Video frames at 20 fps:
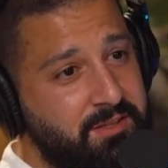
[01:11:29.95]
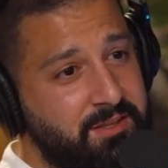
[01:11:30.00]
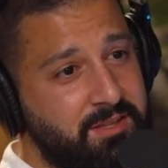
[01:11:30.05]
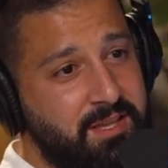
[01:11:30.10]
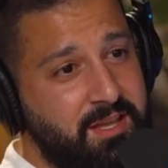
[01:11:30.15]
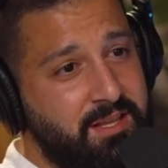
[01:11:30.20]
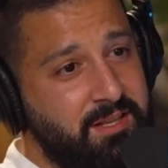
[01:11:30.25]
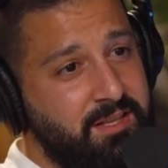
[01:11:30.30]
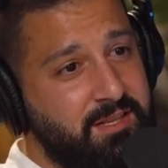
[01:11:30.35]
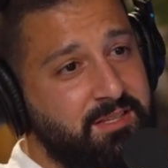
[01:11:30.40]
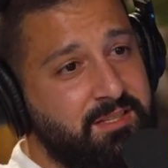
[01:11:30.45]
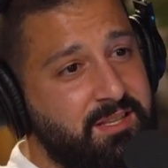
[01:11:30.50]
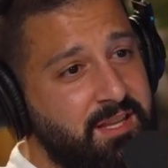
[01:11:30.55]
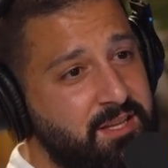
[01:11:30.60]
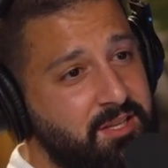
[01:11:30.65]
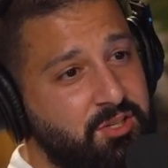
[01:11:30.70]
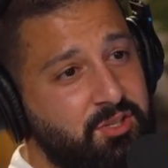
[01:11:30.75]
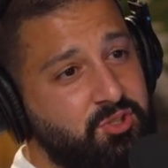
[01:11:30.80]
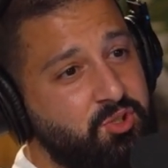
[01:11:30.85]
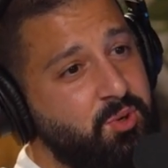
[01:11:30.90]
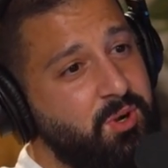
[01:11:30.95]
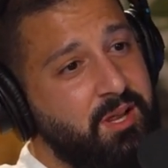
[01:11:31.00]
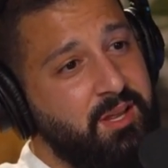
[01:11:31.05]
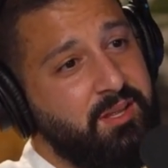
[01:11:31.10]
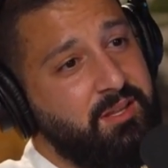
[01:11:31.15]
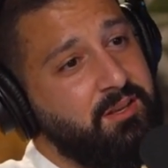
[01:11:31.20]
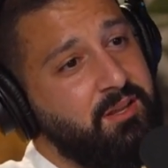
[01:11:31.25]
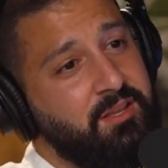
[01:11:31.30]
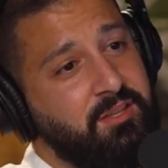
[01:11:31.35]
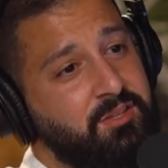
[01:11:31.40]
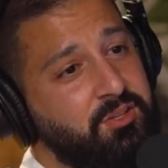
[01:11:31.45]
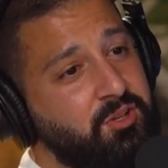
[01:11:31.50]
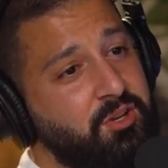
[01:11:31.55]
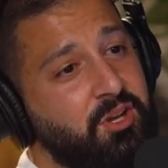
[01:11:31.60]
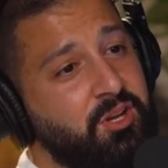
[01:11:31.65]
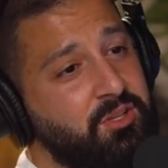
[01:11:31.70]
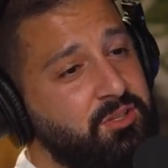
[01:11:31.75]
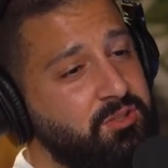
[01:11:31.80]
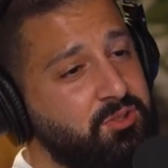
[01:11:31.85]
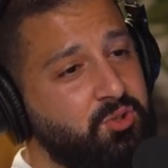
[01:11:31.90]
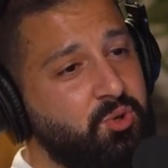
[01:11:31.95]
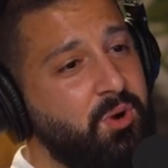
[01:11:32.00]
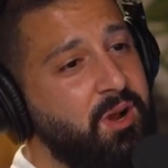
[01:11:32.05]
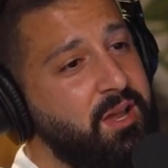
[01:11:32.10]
then it's like you're not